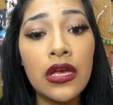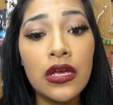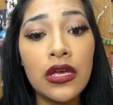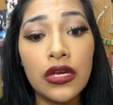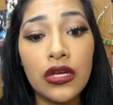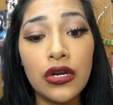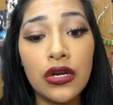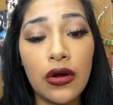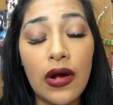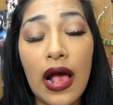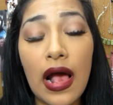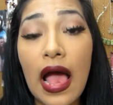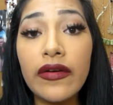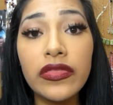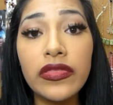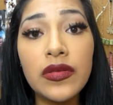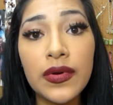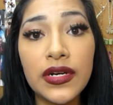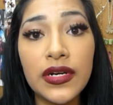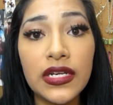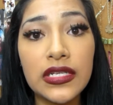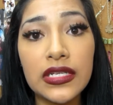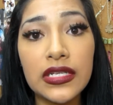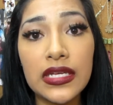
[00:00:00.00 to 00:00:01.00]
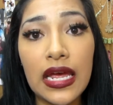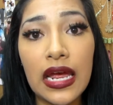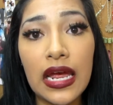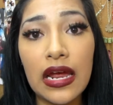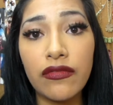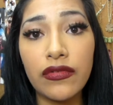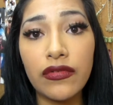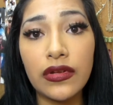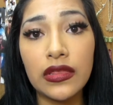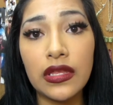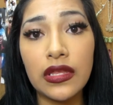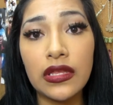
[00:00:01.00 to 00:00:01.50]
you know, have the money to get
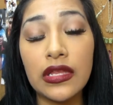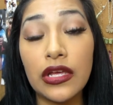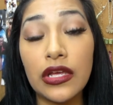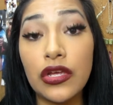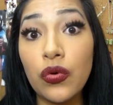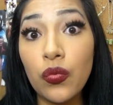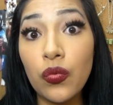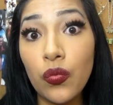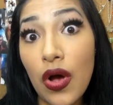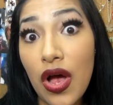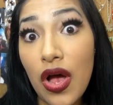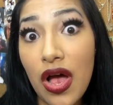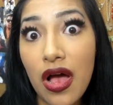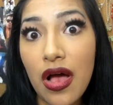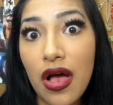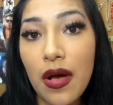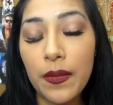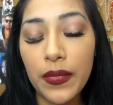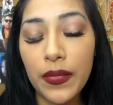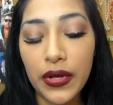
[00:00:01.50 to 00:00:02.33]
everything that you want,